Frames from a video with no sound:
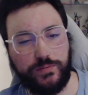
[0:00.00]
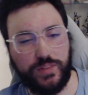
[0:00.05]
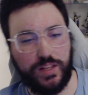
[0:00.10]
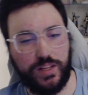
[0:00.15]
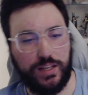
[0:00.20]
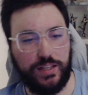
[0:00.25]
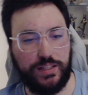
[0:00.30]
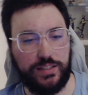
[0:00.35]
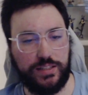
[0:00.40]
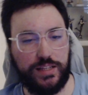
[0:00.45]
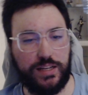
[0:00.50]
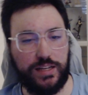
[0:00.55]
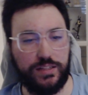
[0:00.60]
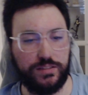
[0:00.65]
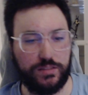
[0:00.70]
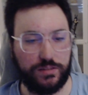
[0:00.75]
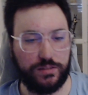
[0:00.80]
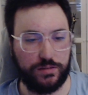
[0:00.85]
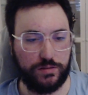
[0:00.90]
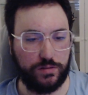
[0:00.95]
Uh, that
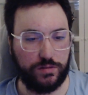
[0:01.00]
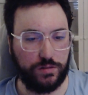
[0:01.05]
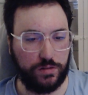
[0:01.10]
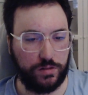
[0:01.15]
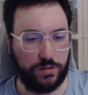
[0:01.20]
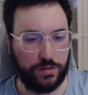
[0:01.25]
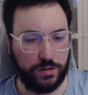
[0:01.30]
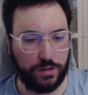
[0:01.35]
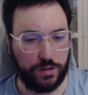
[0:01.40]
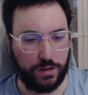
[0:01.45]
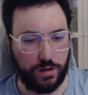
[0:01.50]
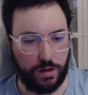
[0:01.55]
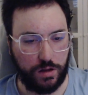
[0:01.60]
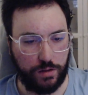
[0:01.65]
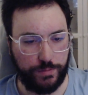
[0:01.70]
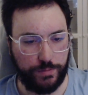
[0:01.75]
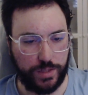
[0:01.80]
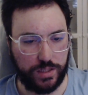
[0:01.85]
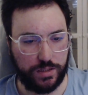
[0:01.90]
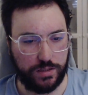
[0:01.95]
is all the
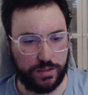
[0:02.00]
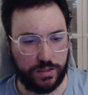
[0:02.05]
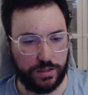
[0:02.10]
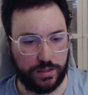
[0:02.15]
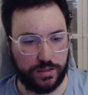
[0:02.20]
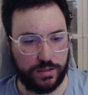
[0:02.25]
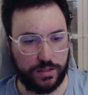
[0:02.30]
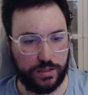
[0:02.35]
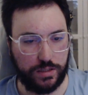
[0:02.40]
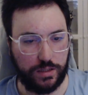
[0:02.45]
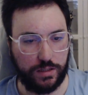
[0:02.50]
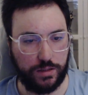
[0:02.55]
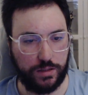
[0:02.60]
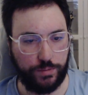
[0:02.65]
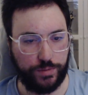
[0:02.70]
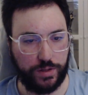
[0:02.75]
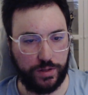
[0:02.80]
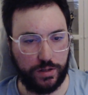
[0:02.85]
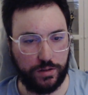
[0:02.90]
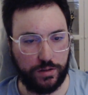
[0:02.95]
comments. Let's see.
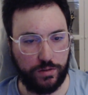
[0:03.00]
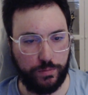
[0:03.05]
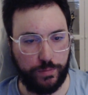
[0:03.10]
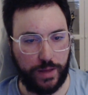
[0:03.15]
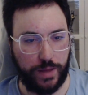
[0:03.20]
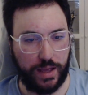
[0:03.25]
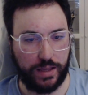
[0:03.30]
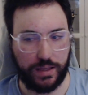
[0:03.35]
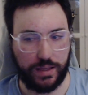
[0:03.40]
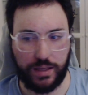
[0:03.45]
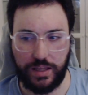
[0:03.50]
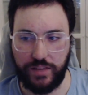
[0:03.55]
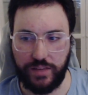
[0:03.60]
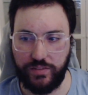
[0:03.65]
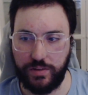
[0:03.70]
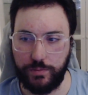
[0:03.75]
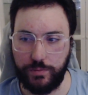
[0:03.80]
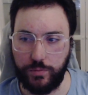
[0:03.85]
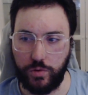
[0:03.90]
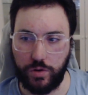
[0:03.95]
I'm gonna go back
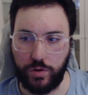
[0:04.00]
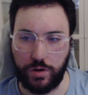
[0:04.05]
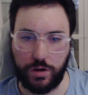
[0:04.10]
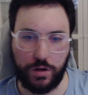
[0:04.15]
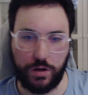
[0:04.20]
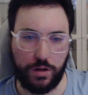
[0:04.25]
even more.